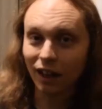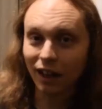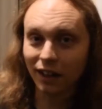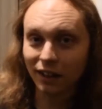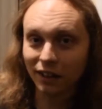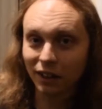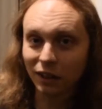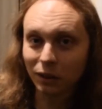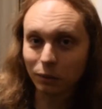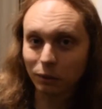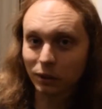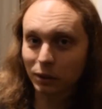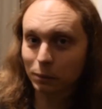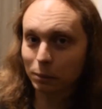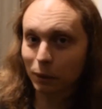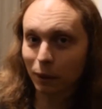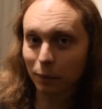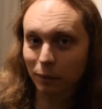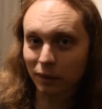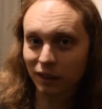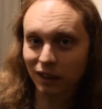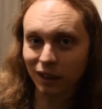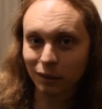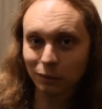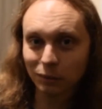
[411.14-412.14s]
I know which pub
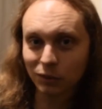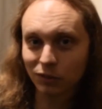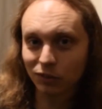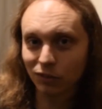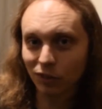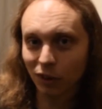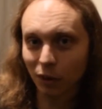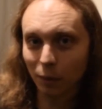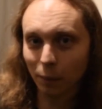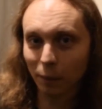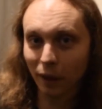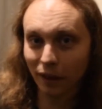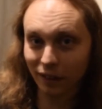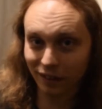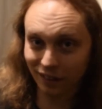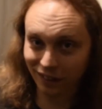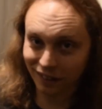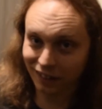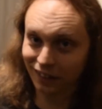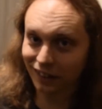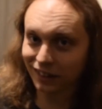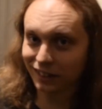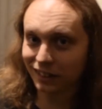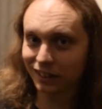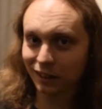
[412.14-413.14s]
it comes from and that
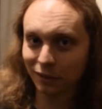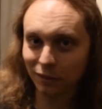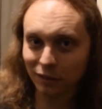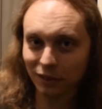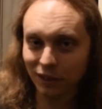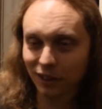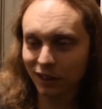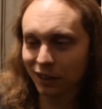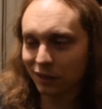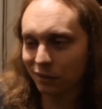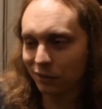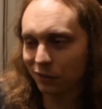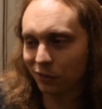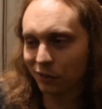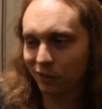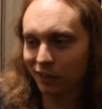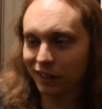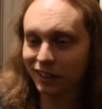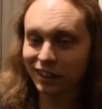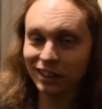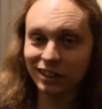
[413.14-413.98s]
they're still looking for it.